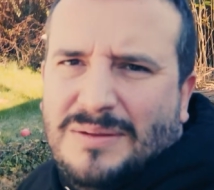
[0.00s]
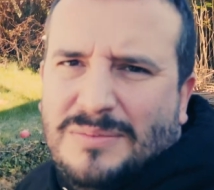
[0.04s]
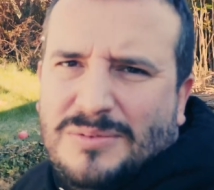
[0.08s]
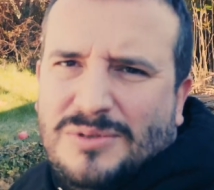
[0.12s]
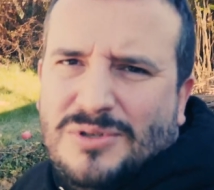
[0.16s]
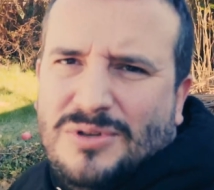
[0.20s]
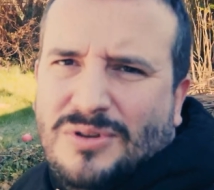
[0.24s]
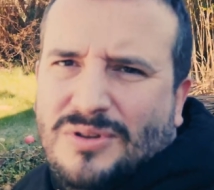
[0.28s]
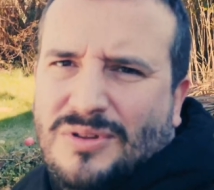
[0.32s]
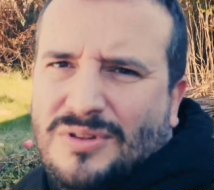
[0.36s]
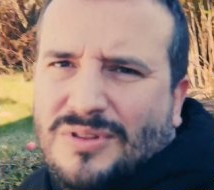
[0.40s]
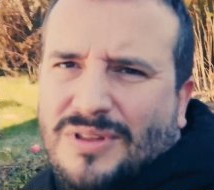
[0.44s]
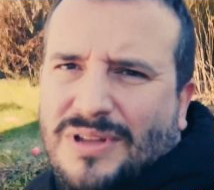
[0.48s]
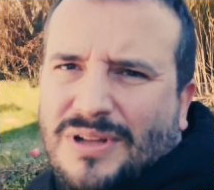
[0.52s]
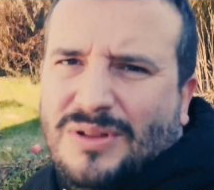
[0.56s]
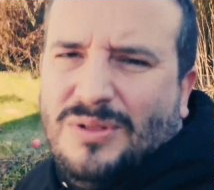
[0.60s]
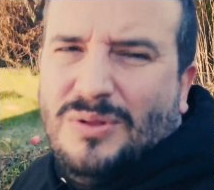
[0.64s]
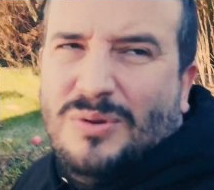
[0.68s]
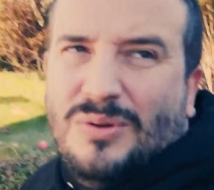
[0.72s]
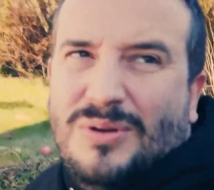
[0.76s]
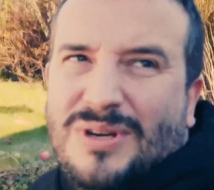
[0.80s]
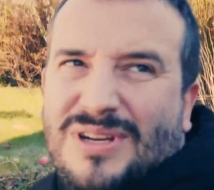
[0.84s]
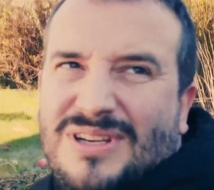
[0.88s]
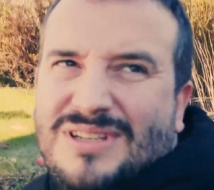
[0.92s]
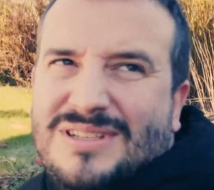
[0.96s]
absolutely
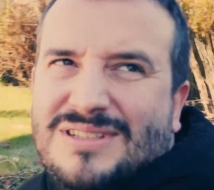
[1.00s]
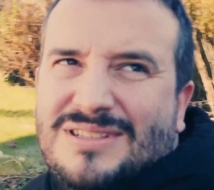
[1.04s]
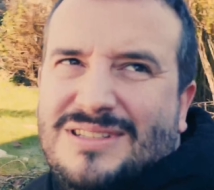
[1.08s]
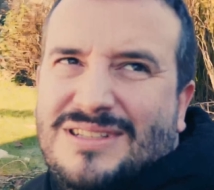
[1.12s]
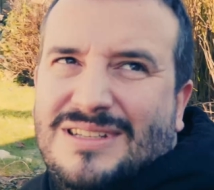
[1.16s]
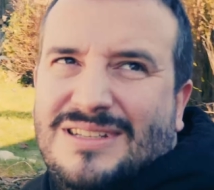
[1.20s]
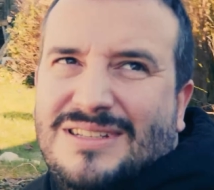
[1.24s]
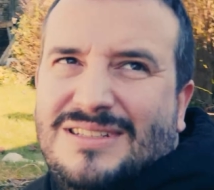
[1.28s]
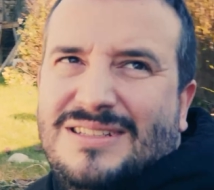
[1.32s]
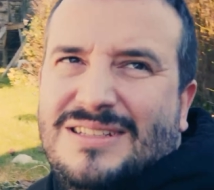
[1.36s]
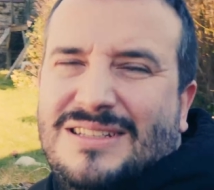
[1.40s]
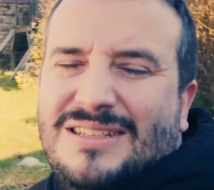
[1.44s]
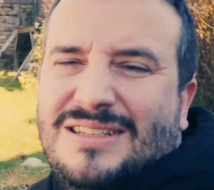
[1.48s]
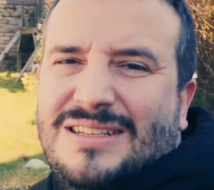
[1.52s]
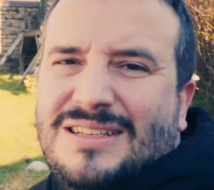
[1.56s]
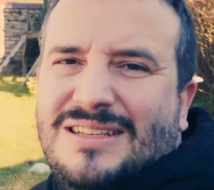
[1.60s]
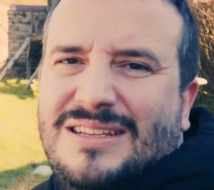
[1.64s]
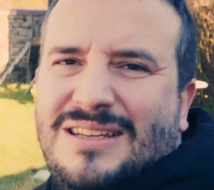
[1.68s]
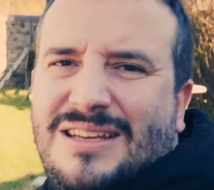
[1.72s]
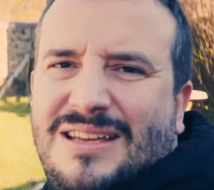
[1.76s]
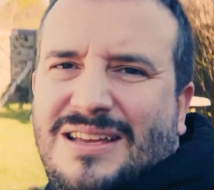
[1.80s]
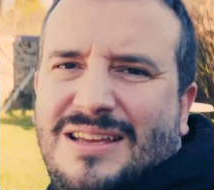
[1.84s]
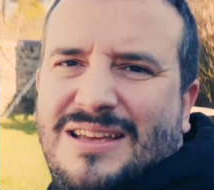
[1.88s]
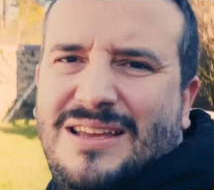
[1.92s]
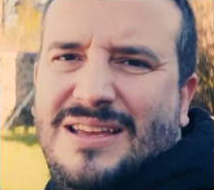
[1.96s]
glorious day today.
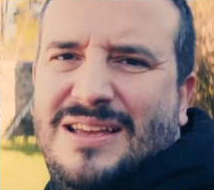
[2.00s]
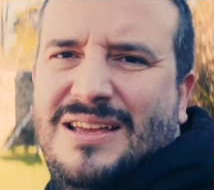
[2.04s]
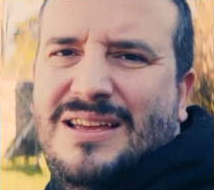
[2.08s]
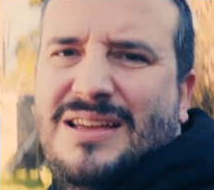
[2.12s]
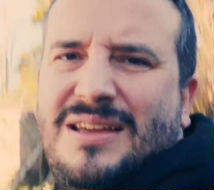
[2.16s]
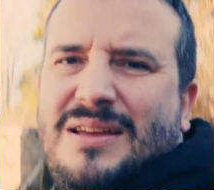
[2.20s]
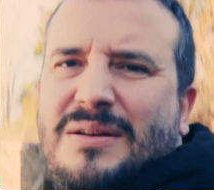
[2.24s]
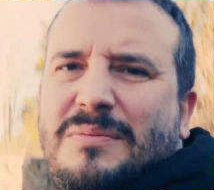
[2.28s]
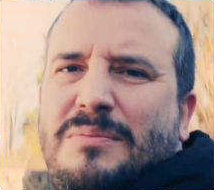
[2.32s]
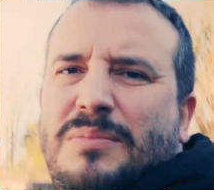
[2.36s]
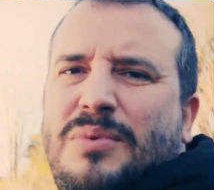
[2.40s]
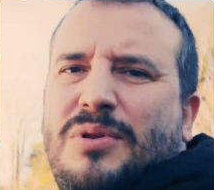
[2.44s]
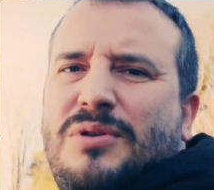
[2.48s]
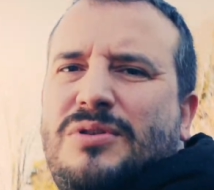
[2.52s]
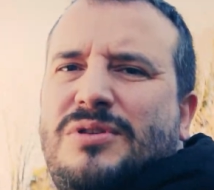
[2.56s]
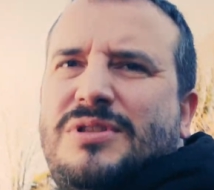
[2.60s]
Blue